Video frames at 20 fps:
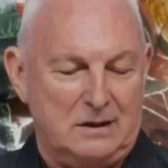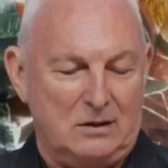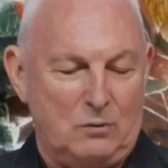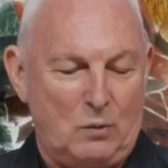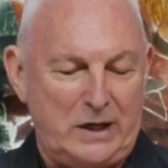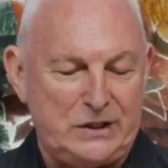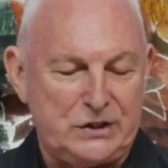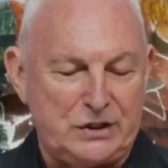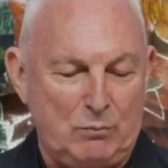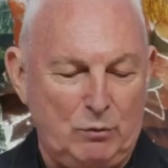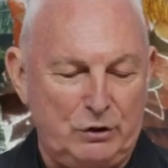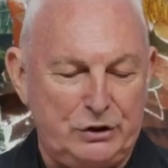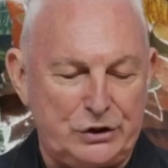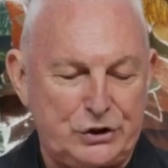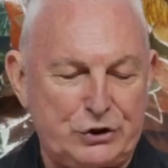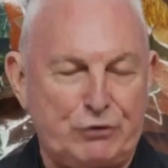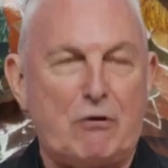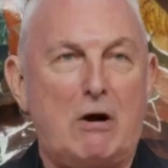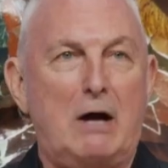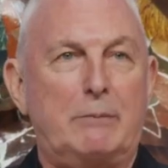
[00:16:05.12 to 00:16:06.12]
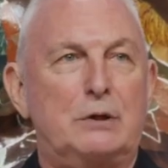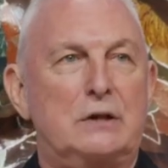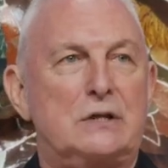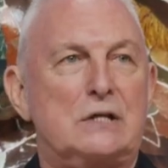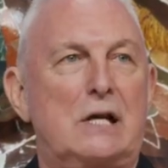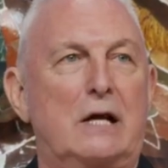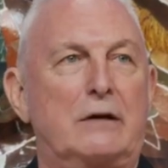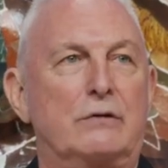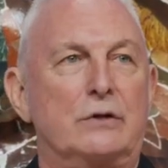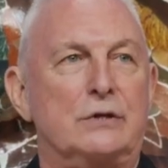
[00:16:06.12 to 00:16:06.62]
The way someone described it,
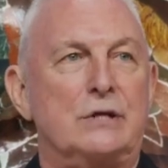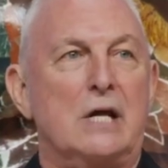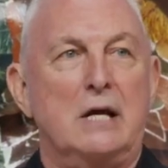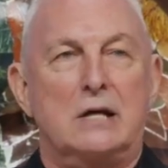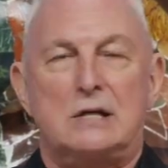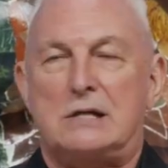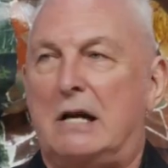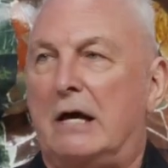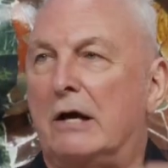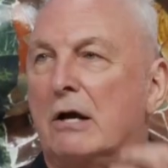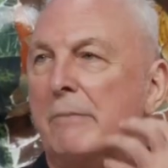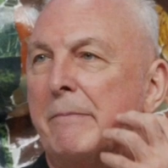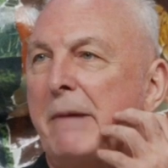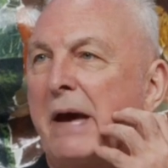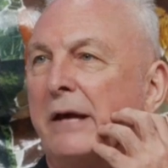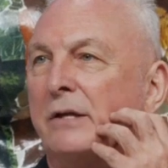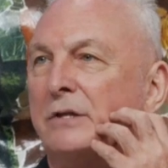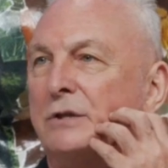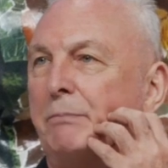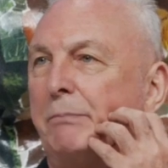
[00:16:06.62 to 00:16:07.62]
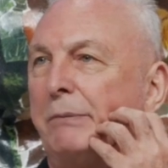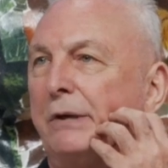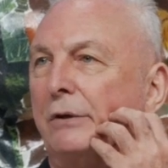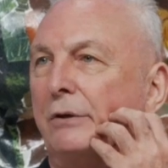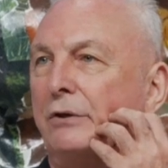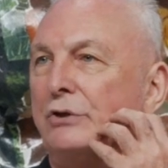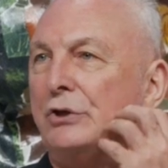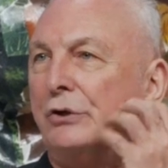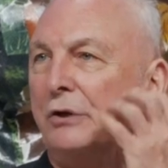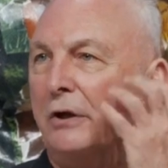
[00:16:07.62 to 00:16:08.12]
it's like this. It's like a man's beard.